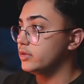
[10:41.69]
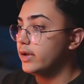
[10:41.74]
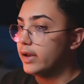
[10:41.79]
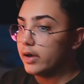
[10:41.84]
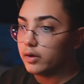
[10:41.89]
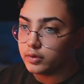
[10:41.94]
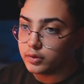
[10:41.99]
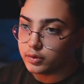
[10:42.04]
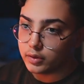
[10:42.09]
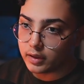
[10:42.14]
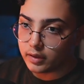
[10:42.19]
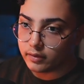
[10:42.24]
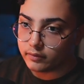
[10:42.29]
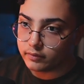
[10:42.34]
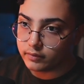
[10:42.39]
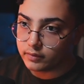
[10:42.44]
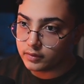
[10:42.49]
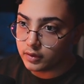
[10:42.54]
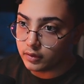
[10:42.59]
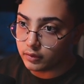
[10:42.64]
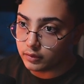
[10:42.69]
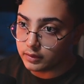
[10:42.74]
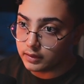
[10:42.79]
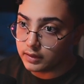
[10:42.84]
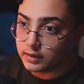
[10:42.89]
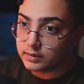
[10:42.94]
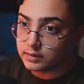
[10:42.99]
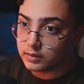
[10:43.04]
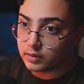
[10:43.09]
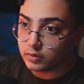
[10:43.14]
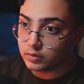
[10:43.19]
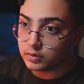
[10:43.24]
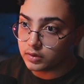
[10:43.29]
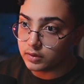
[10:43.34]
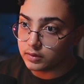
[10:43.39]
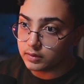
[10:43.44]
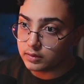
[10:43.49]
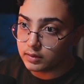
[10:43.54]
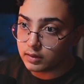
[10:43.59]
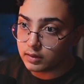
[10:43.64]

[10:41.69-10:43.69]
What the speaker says: now you have these on your